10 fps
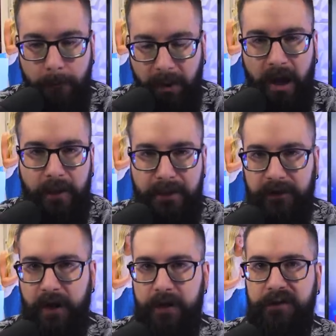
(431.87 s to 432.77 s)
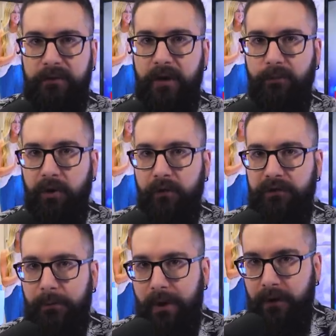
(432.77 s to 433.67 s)
But this has to be
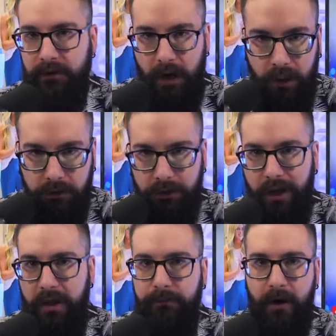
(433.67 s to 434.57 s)
approved by their doctor and